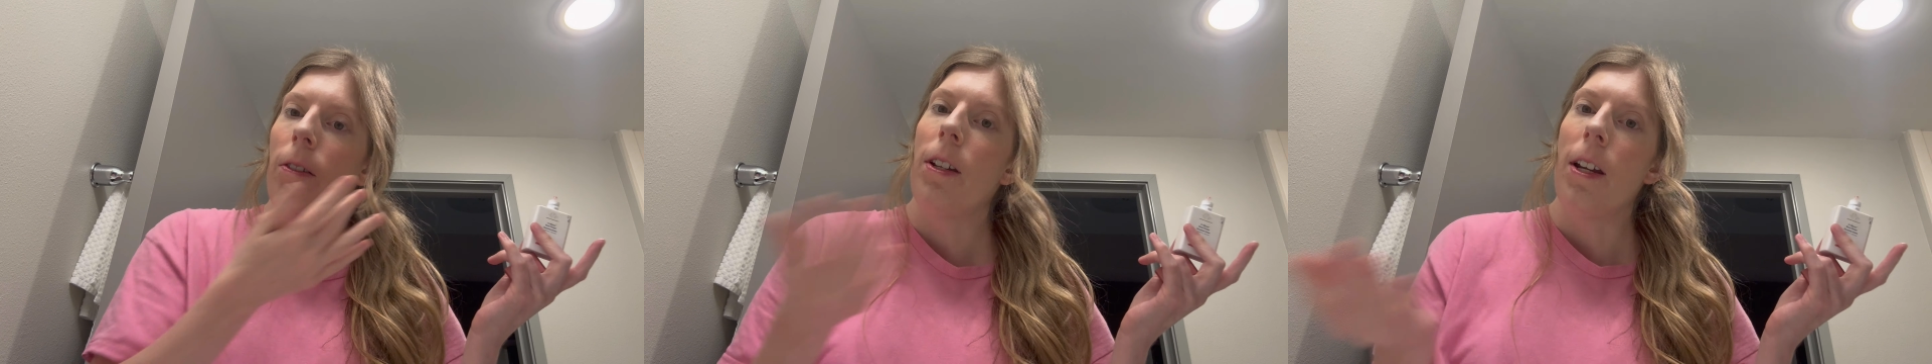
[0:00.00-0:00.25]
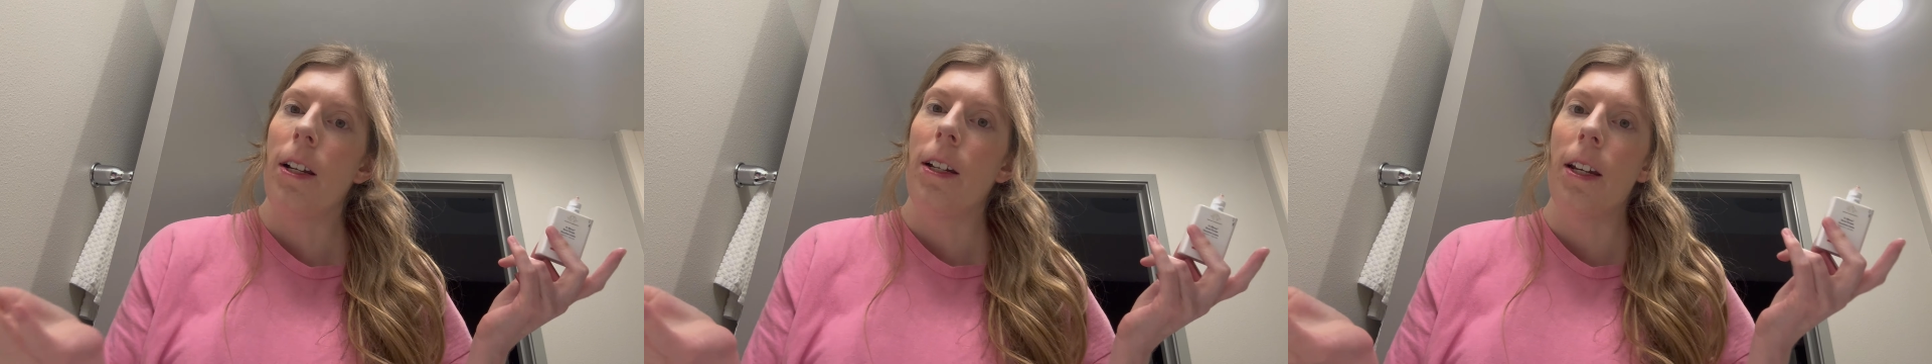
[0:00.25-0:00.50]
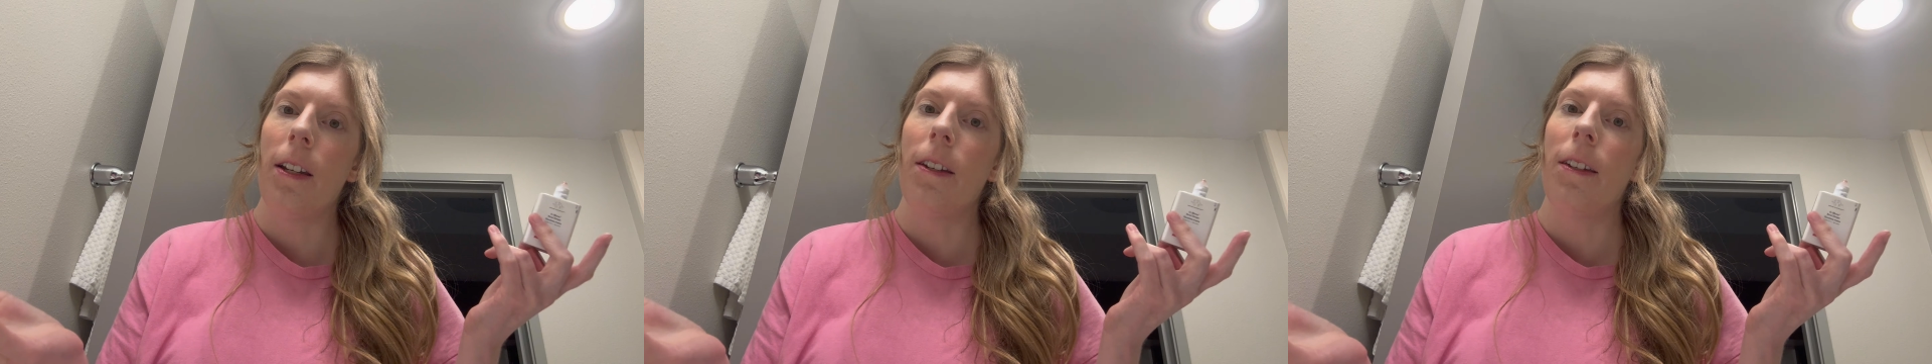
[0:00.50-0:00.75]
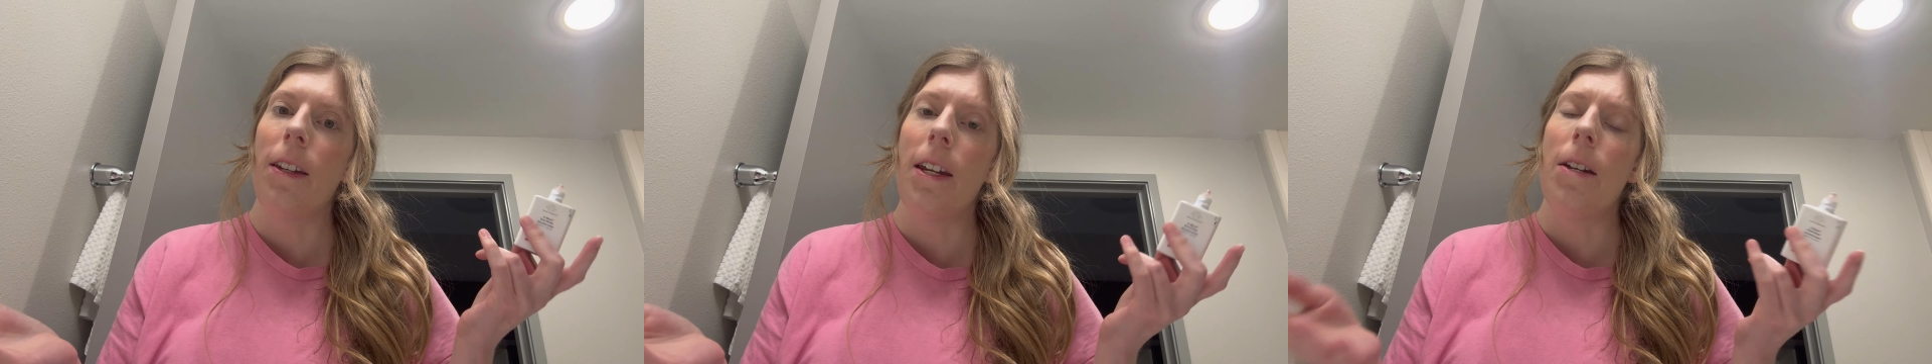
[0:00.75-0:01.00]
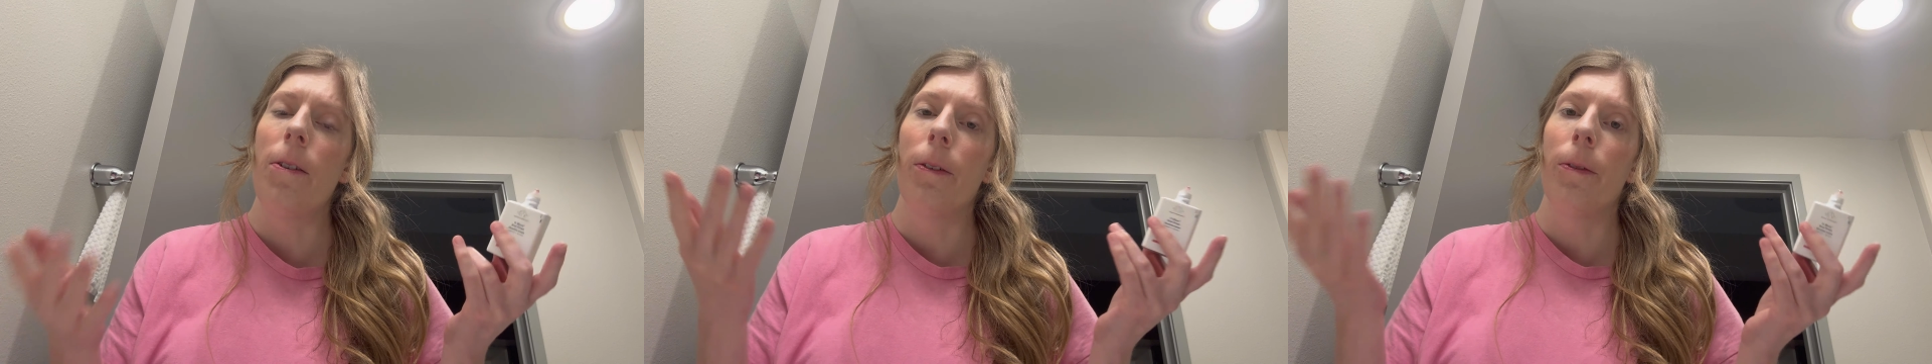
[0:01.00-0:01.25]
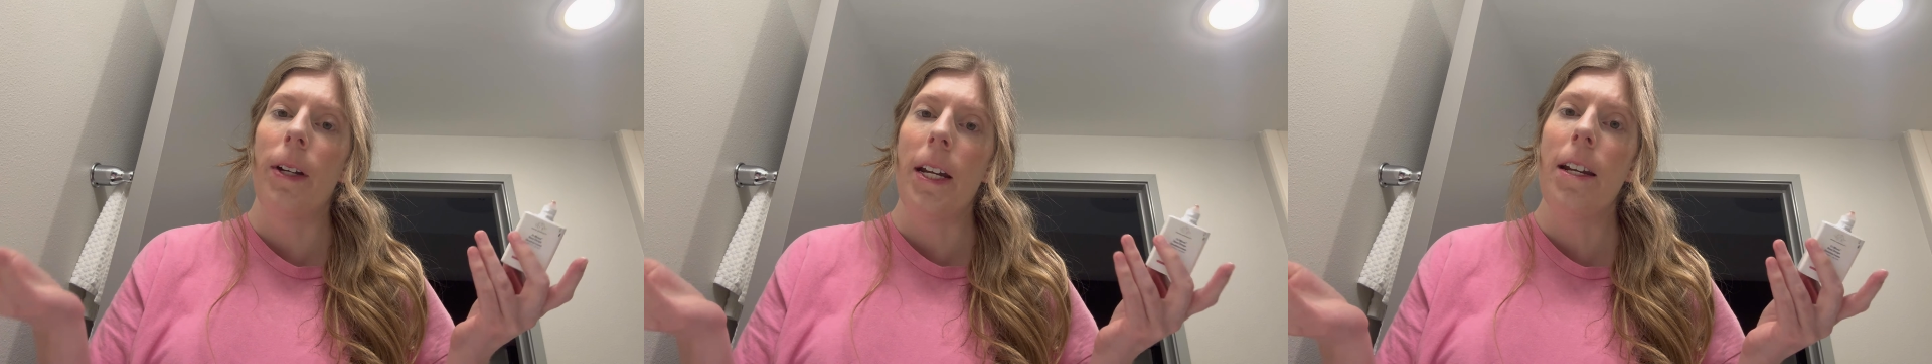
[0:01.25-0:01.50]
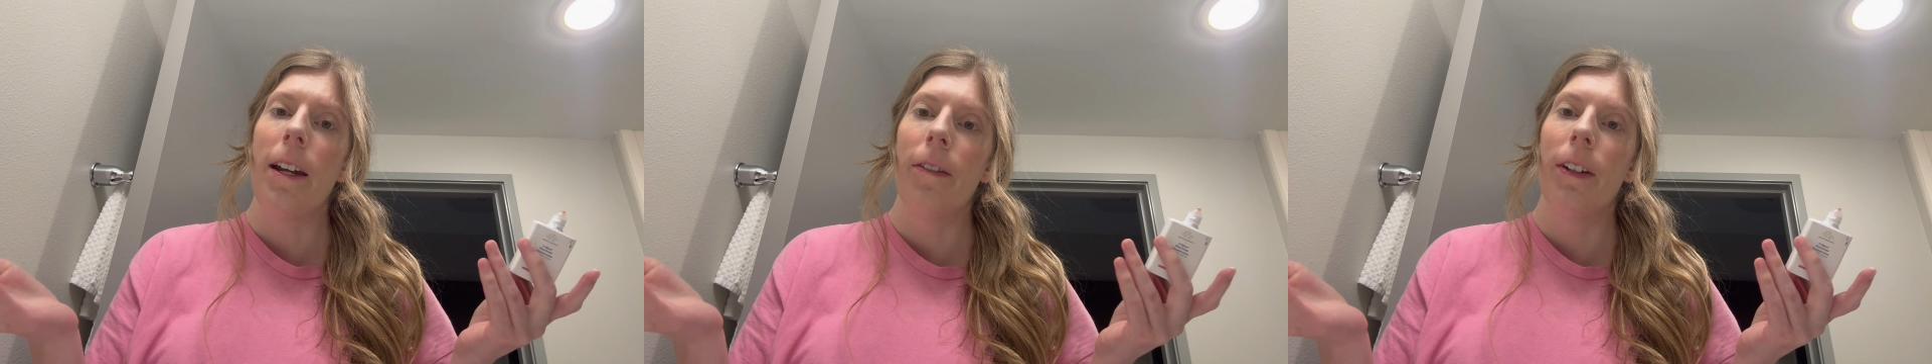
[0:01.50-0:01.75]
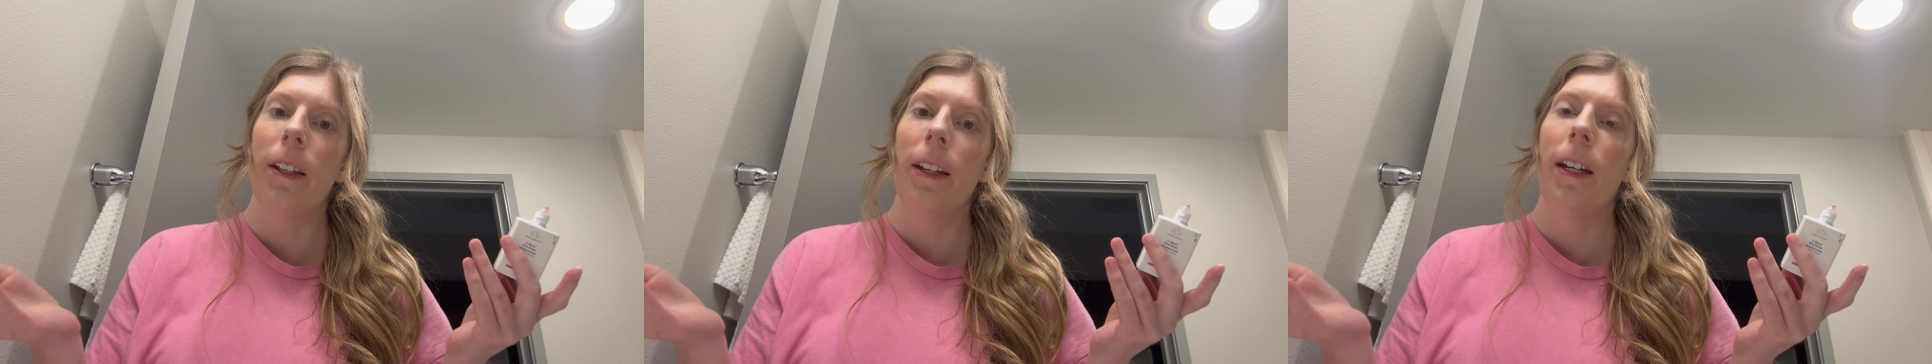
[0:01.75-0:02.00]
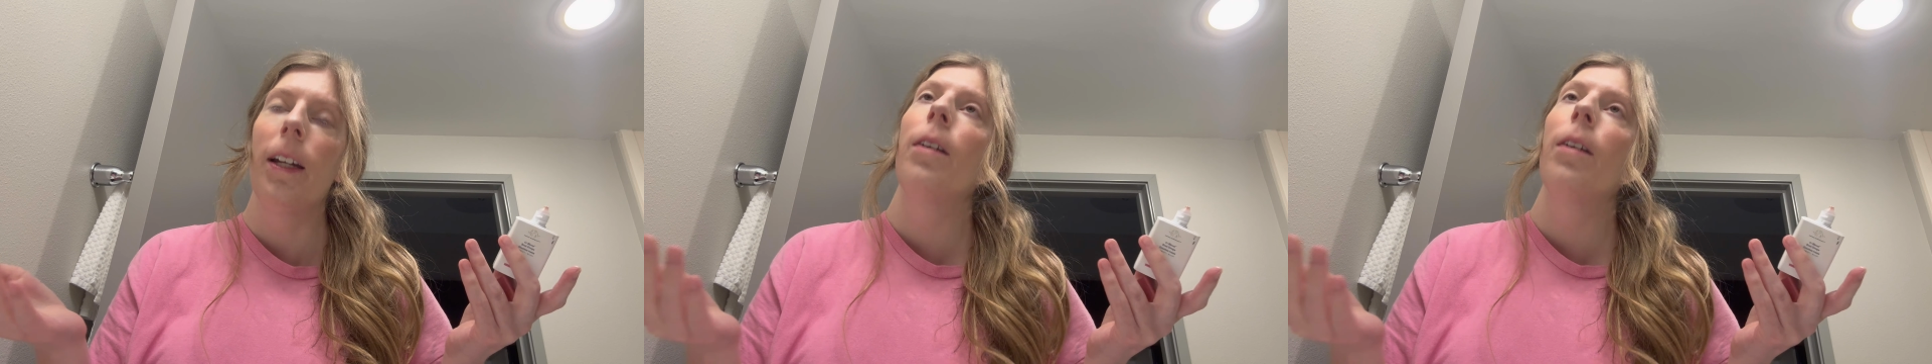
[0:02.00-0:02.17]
didn't get to see or read everything,